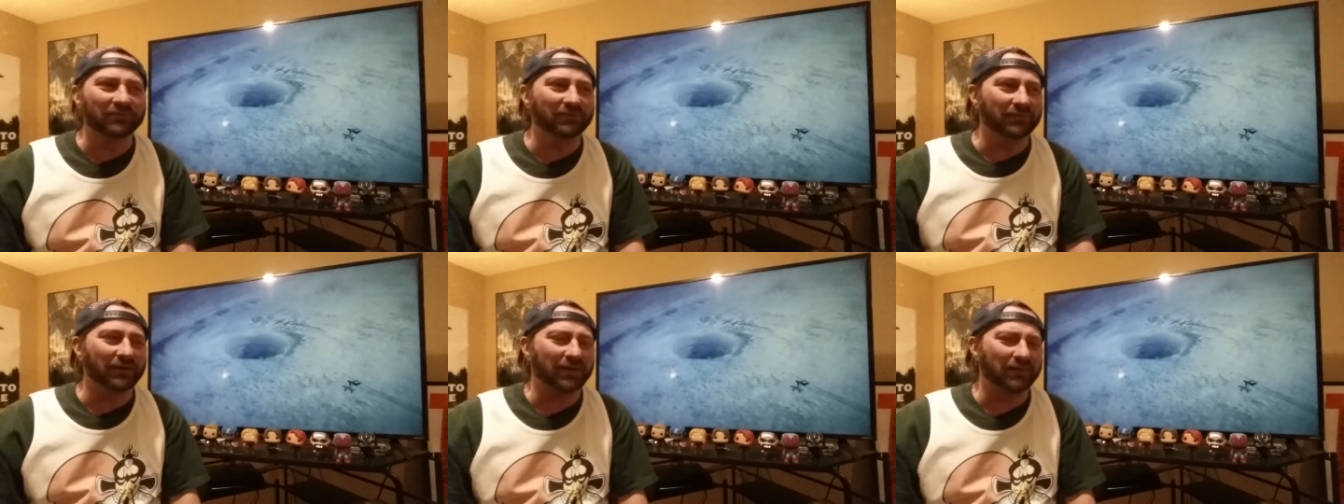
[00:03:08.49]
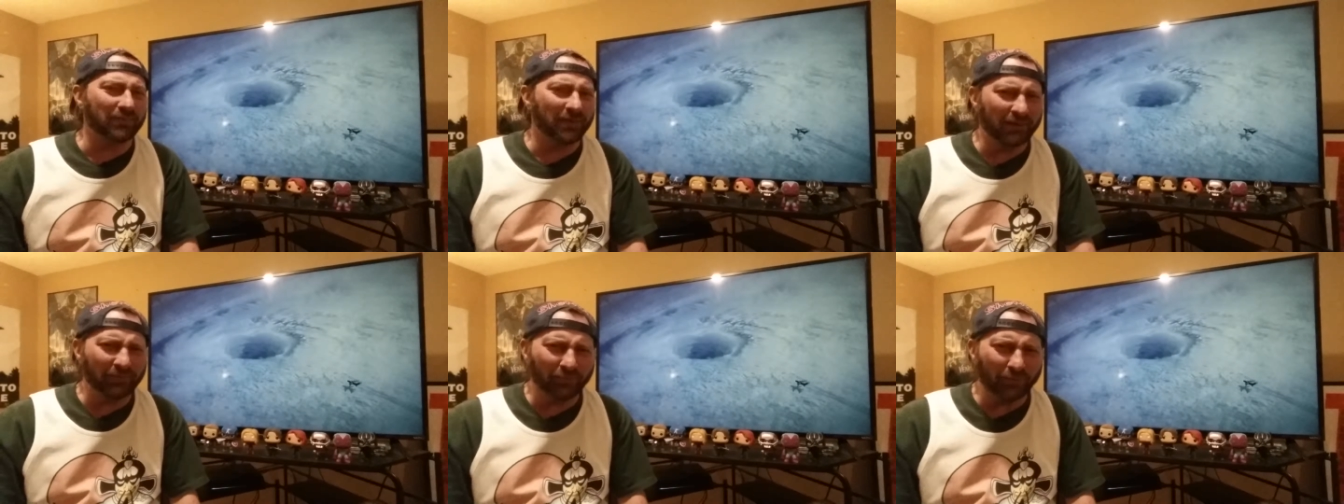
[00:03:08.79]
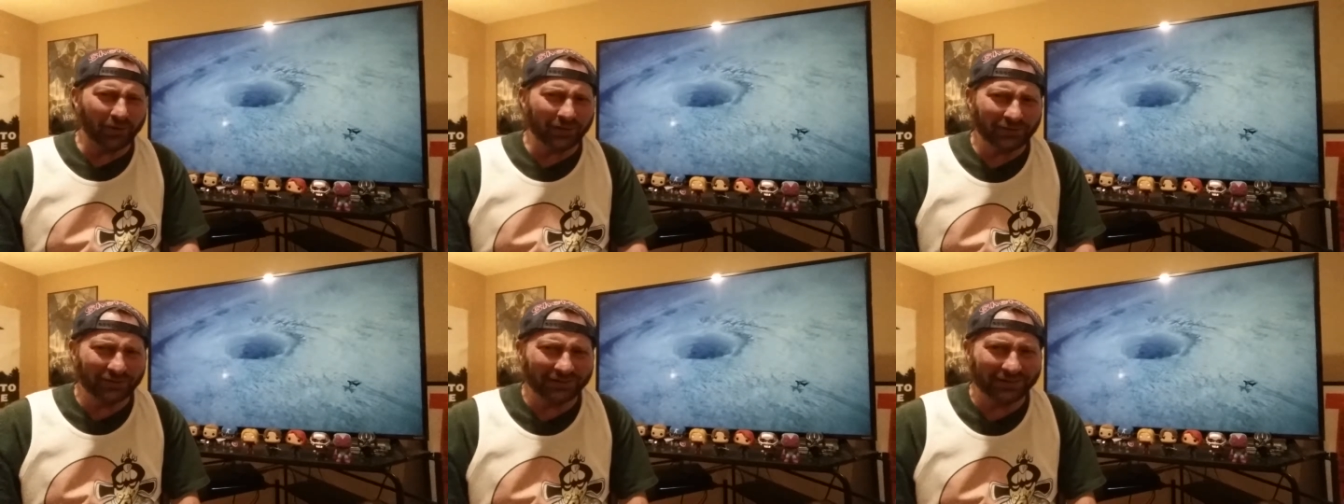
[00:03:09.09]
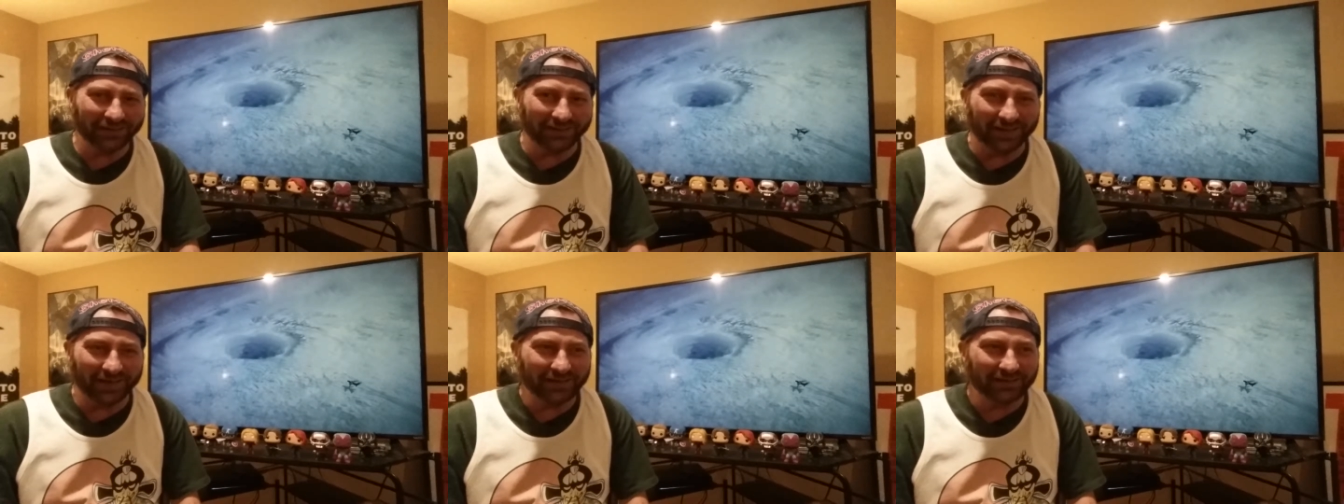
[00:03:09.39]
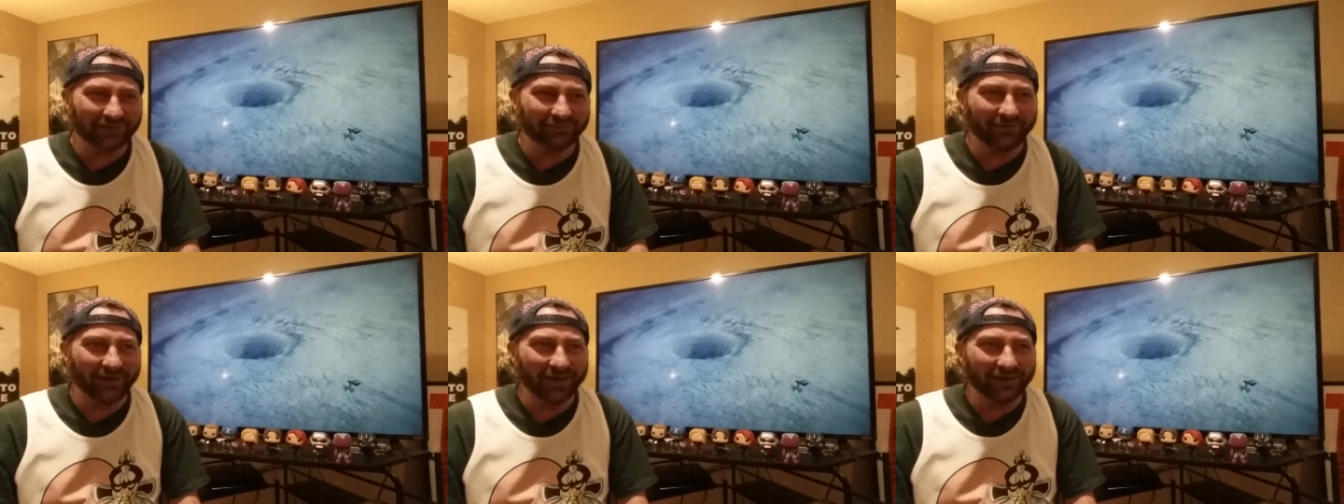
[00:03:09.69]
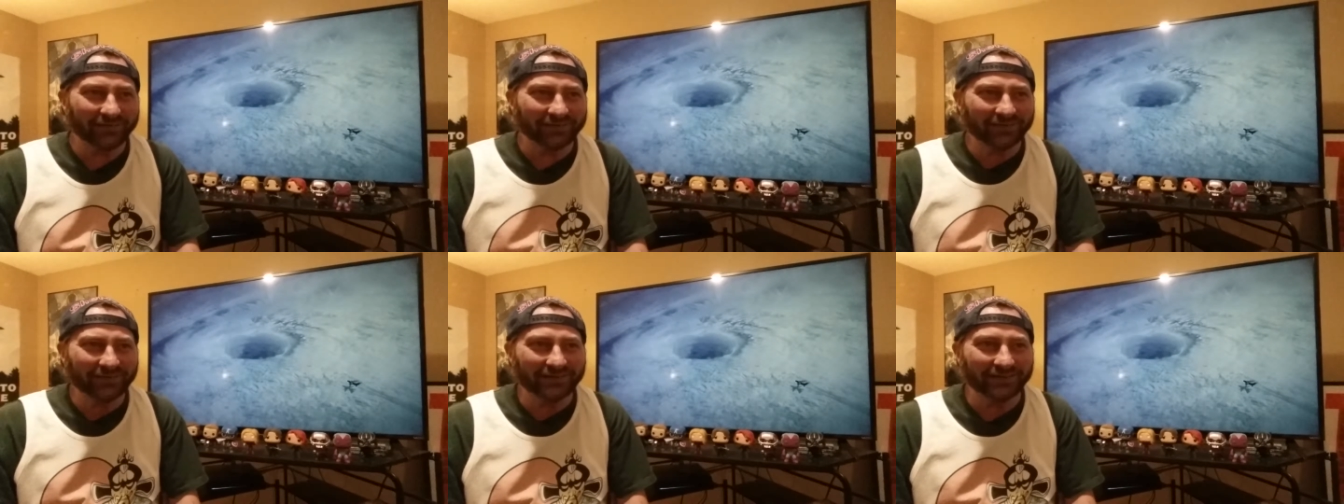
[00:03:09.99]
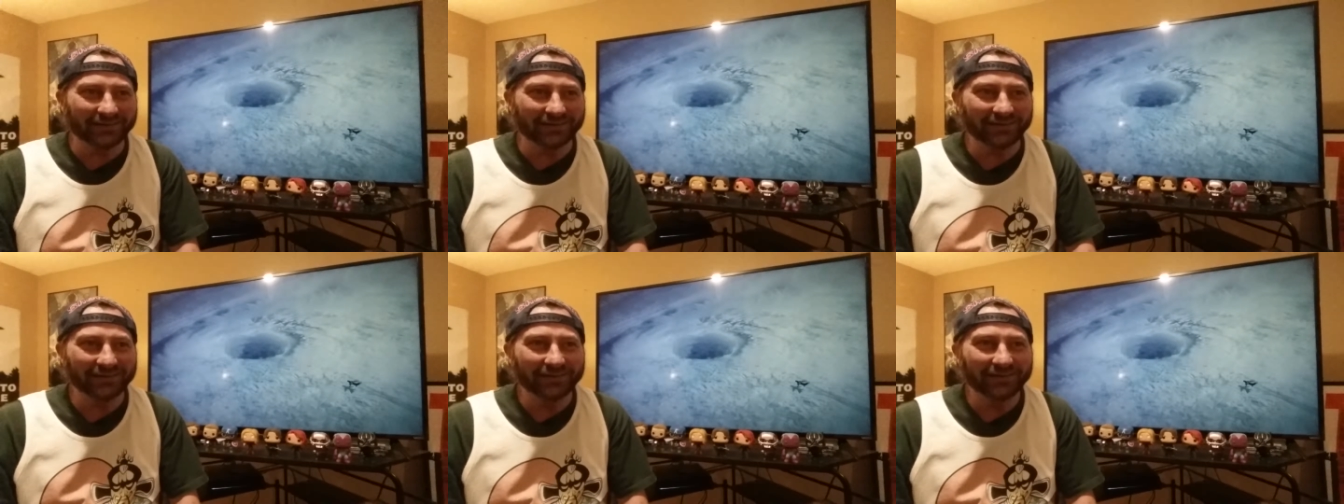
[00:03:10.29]
I'm like, am I watching the X
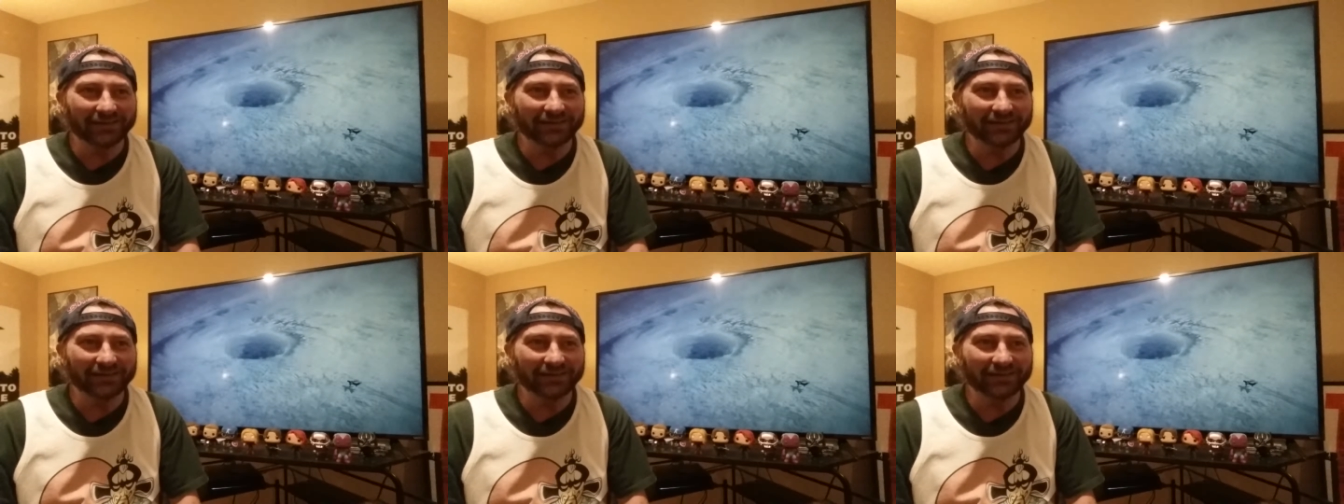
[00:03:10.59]
Files?